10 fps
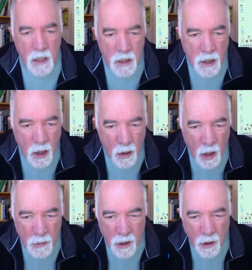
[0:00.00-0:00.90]
So
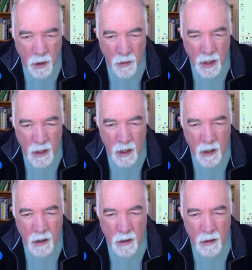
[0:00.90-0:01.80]
I'm going to go right
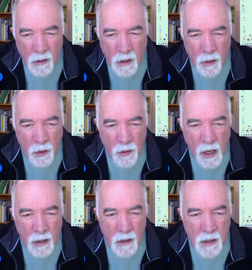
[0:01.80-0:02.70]
here, Kindle
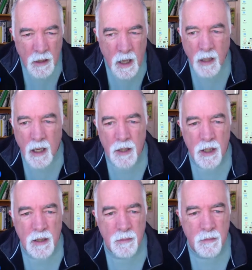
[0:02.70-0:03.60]
Create. Here's the doc I
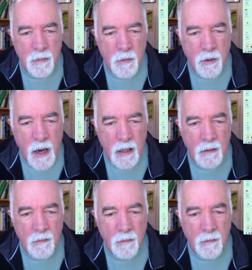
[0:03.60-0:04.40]
just created.